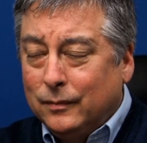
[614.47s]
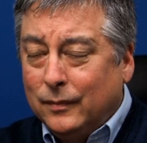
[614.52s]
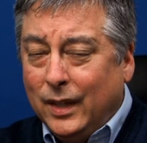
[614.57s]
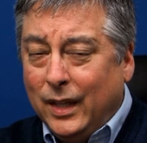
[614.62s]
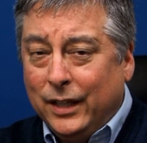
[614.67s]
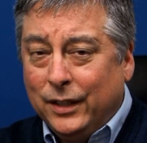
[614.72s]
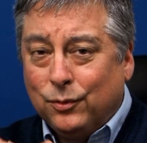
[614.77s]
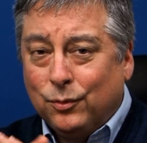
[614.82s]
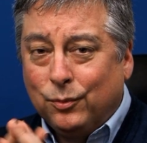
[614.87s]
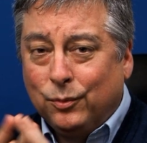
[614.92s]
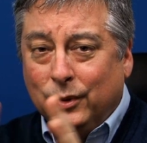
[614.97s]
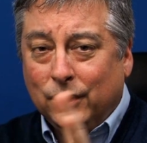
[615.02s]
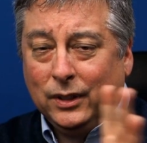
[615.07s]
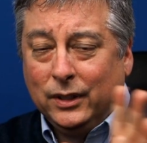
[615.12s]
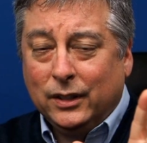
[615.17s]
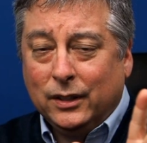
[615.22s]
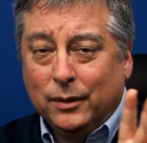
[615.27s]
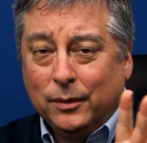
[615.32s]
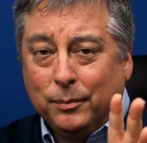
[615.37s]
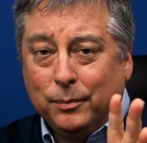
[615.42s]
that's
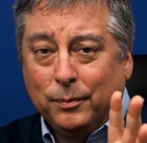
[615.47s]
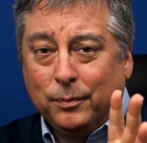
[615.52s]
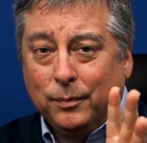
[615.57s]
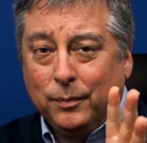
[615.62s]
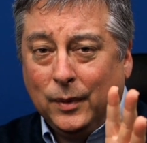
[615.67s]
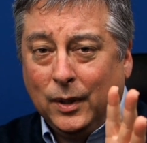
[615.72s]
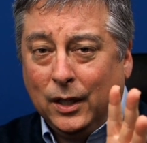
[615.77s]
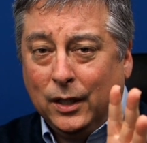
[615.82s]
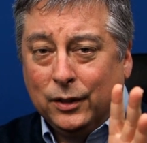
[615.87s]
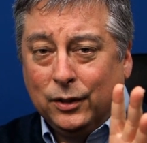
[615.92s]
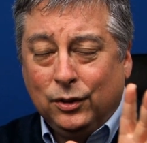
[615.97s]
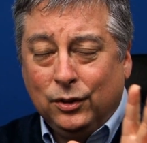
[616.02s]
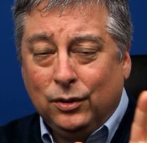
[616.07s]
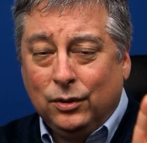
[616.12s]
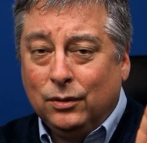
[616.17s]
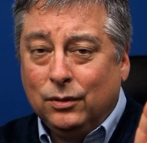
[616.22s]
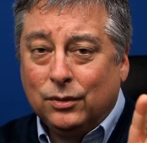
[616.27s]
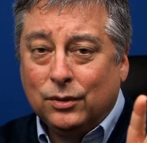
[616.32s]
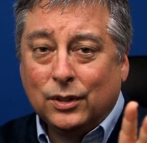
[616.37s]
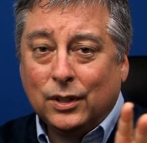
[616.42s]
really the a
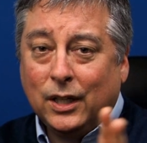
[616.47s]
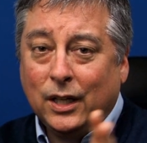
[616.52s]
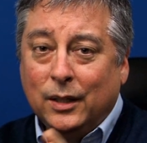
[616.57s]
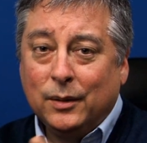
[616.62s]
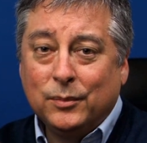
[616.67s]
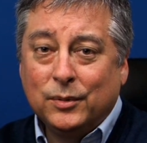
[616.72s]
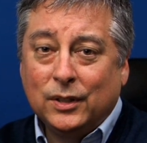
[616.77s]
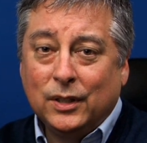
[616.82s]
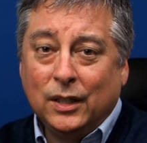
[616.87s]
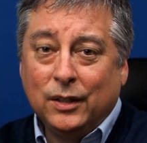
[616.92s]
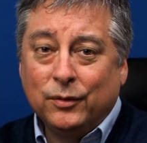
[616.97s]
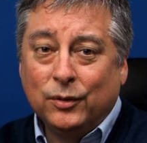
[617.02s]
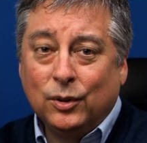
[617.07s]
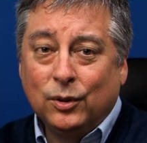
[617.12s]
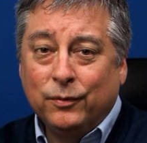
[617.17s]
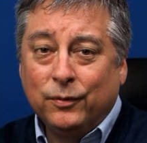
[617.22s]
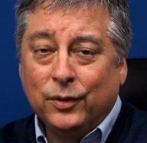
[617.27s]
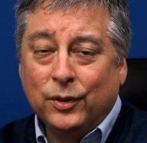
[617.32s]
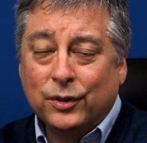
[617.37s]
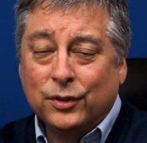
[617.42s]
huge time
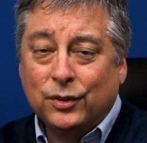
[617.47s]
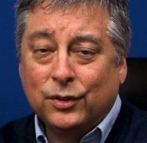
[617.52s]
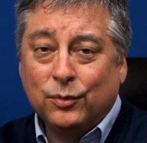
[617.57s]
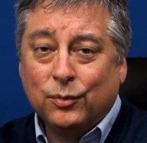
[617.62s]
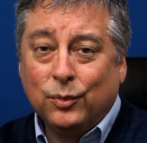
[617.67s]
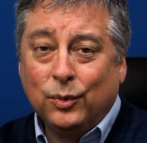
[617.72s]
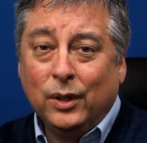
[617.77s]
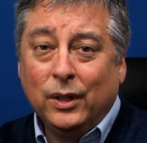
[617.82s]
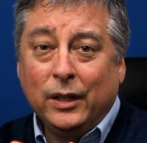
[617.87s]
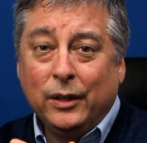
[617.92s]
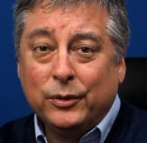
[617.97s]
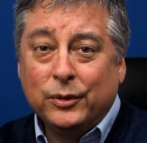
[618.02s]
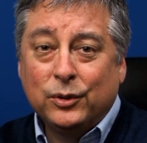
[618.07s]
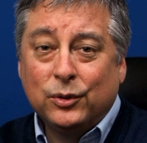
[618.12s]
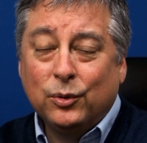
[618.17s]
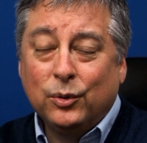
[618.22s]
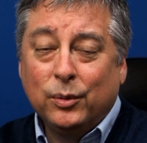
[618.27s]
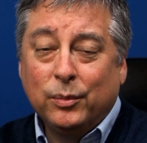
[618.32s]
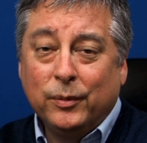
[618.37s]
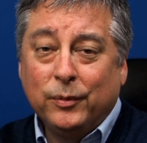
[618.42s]
saver versus what I was
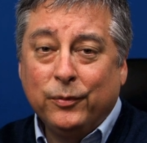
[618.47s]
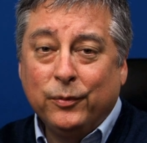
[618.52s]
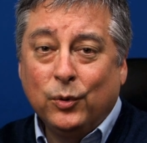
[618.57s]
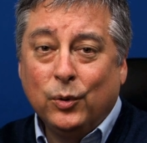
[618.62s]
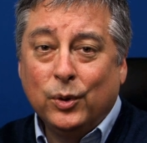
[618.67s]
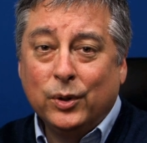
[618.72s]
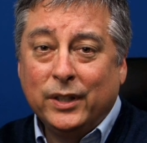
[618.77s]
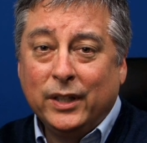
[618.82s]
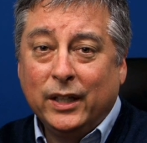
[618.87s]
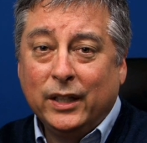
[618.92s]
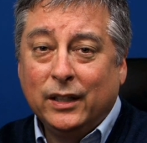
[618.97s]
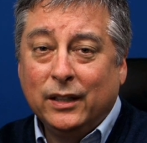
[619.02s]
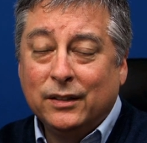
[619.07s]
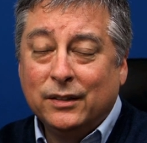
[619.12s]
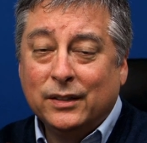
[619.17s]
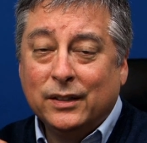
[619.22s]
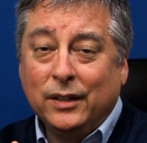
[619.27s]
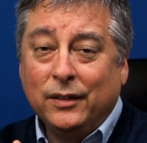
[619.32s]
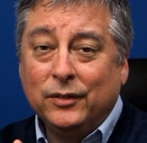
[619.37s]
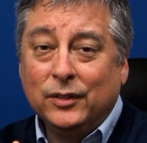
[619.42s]
doing before, taking
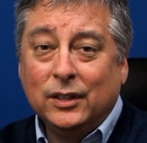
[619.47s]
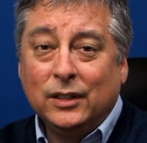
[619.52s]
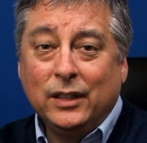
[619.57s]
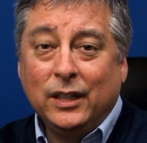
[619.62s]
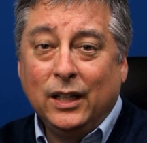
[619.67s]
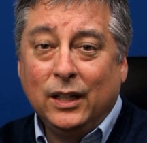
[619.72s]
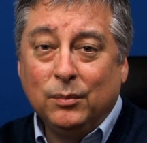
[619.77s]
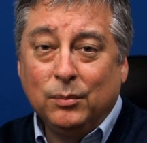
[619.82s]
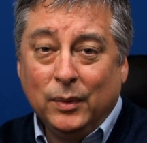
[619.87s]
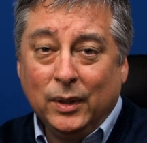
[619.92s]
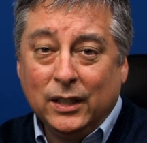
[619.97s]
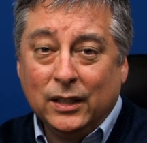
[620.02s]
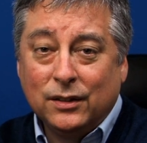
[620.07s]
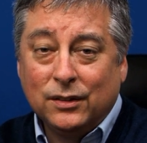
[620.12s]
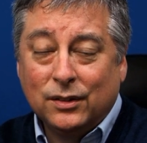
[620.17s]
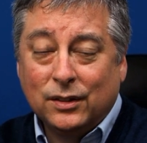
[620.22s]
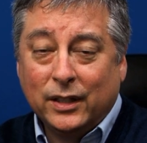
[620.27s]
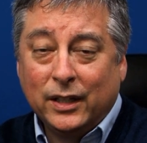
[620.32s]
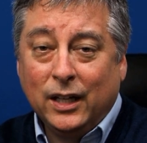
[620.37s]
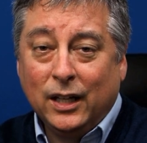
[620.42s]
seven to ten
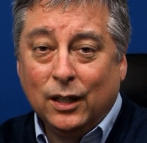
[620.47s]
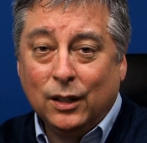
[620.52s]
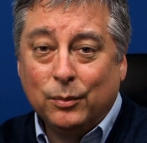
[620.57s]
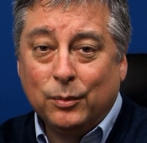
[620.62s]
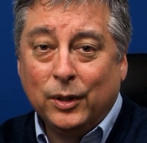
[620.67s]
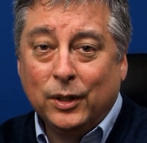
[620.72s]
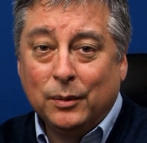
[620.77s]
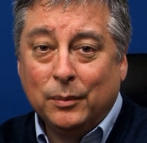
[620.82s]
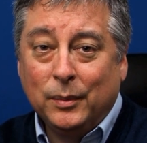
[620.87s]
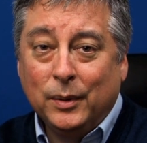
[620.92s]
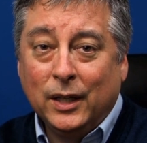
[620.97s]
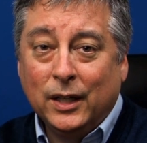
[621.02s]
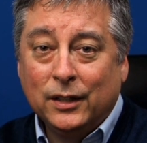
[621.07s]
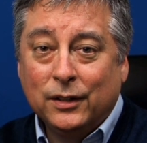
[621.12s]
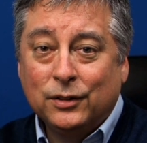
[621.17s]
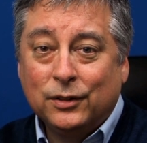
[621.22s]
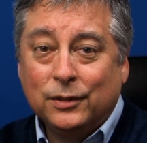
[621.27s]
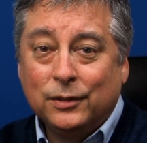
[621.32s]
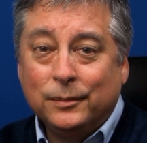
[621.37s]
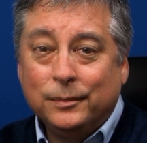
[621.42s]
minutes to calibrate a
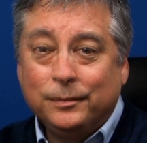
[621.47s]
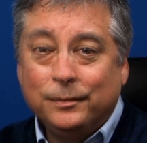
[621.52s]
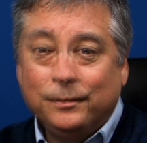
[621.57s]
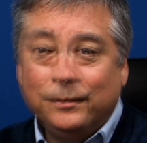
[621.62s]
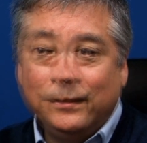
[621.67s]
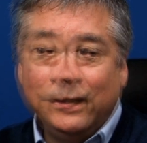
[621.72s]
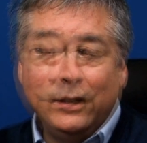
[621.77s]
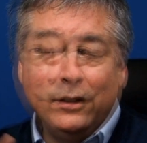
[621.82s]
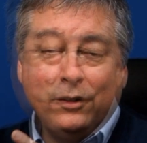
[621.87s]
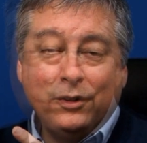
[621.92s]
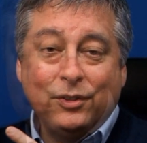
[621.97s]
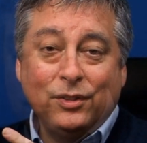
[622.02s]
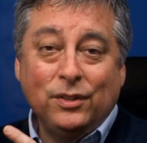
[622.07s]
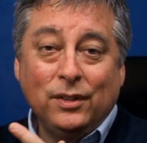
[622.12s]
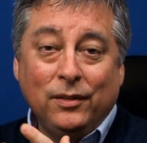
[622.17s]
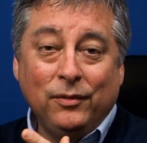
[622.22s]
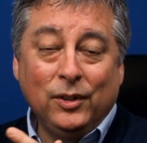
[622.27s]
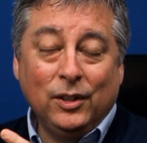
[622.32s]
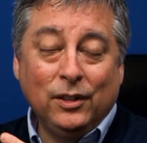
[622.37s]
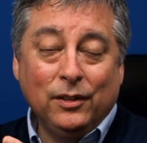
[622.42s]
monitor. Now there are
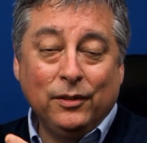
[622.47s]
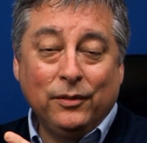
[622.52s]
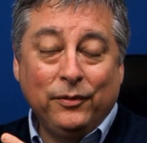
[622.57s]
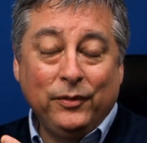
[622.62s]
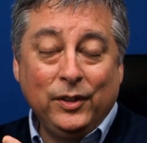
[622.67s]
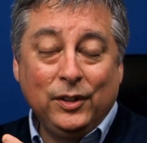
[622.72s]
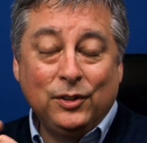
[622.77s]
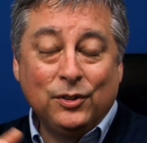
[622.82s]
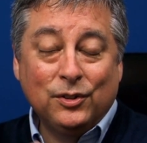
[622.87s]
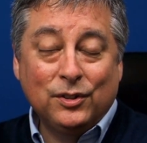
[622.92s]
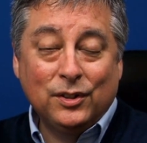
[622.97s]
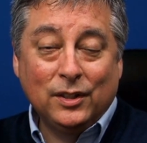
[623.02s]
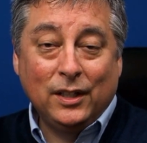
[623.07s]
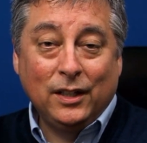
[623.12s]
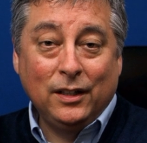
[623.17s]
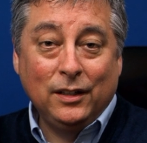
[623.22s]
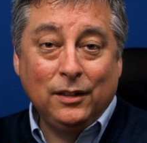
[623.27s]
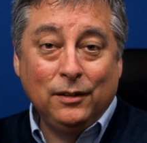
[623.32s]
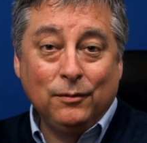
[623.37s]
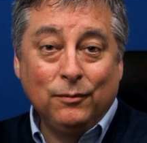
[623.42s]
several other features
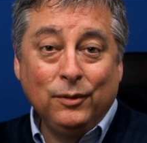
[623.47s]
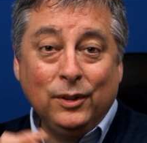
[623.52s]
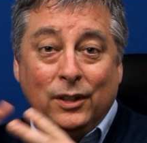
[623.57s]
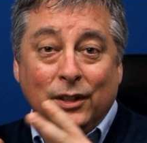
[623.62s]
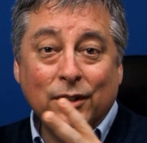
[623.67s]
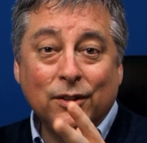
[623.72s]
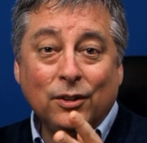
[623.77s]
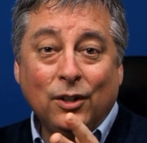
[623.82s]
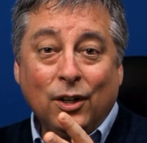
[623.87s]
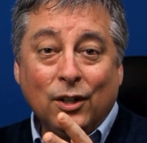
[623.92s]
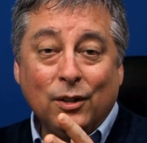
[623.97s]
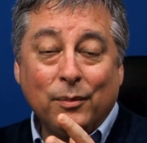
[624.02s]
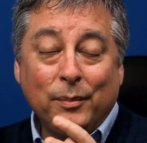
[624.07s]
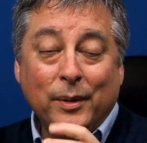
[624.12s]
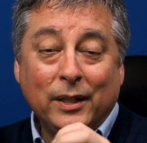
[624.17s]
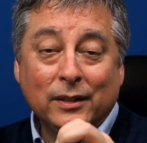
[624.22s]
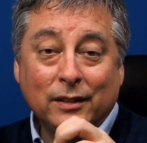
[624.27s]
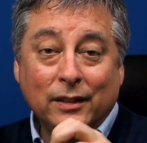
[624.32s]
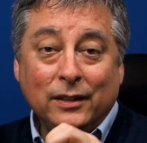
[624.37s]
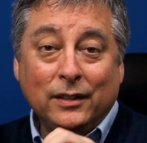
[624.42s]
that I didn't really talk
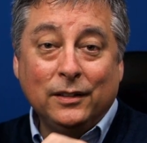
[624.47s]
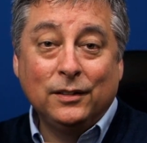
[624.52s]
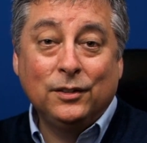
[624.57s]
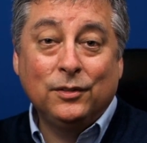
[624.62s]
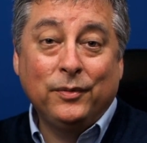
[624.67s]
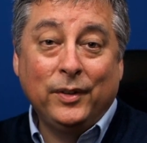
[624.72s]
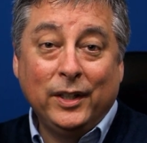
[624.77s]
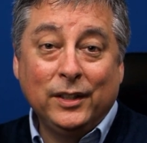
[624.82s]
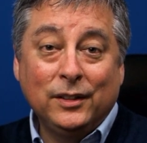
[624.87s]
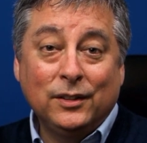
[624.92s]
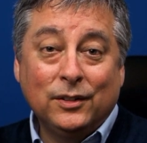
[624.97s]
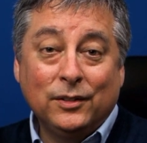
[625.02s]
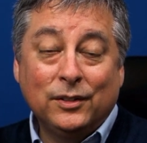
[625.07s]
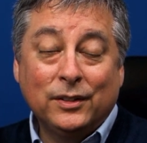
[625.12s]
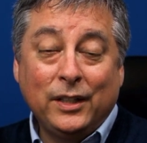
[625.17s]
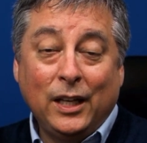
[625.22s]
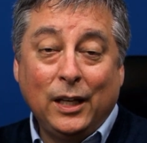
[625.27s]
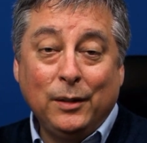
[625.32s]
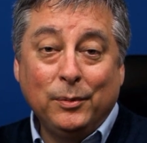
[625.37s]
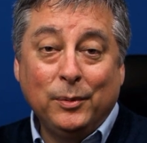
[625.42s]
about that this device
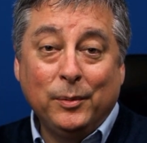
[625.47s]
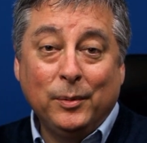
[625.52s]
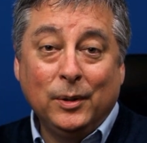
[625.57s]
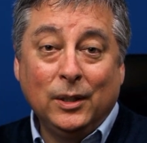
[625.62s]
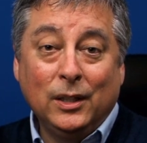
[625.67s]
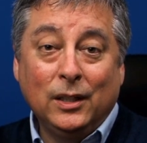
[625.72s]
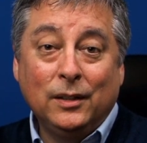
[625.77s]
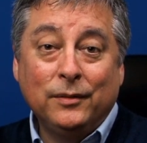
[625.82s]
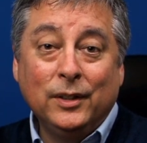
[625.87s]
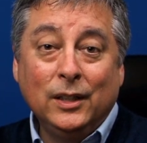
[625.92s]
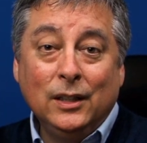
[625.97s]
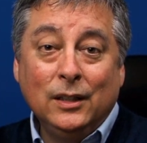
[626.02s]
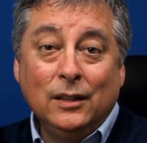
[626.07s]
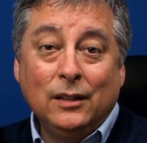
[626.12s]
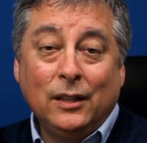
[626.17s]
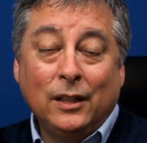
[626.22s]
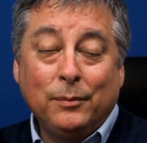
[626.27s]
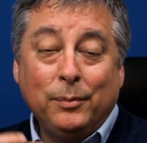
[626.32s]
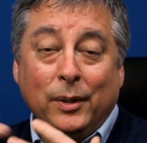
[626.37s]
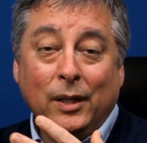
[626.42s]
is capable of,
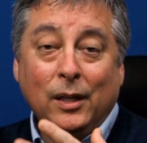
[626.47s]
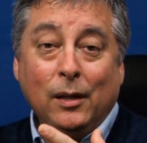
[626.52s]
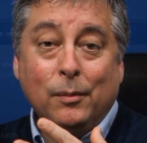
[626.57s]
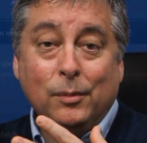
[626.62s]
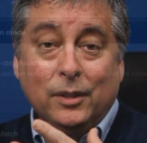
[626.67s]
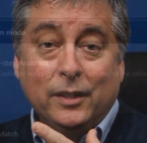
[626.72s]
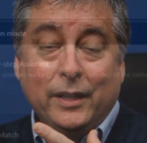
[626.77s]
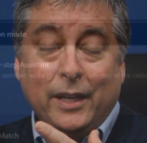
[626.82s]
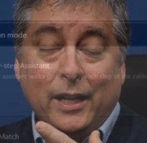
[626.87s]
like being able to